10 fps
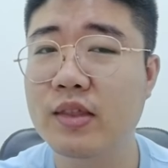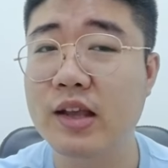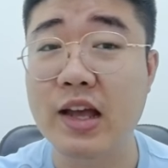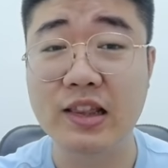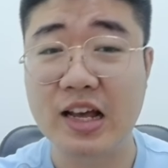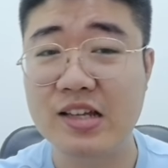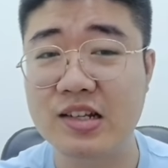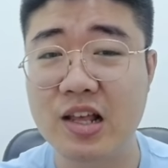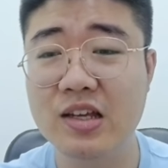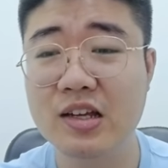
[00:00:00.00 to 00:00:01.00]
And
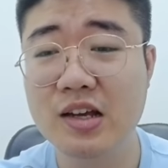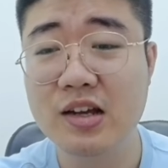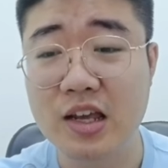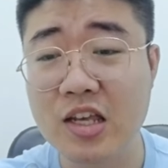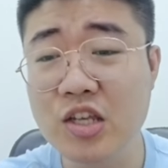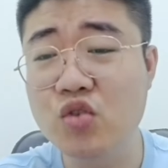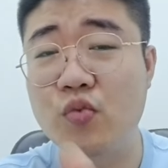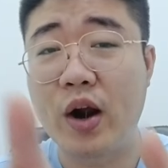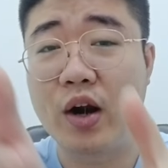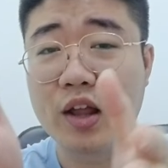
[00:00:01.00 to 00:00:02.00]
lastly, is
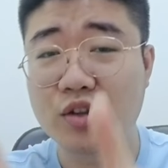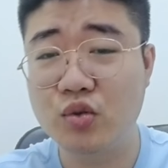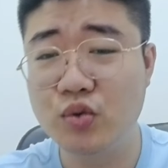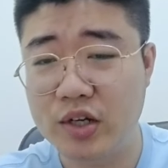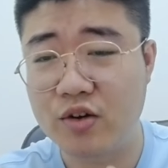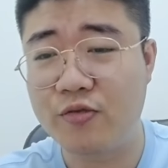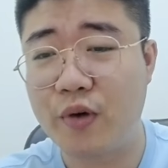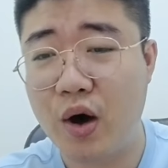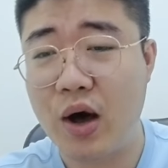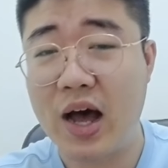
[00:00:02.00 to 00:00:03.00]
where the 2-digit
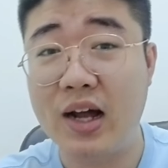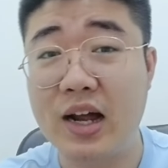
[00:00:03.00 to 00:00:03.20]
4 are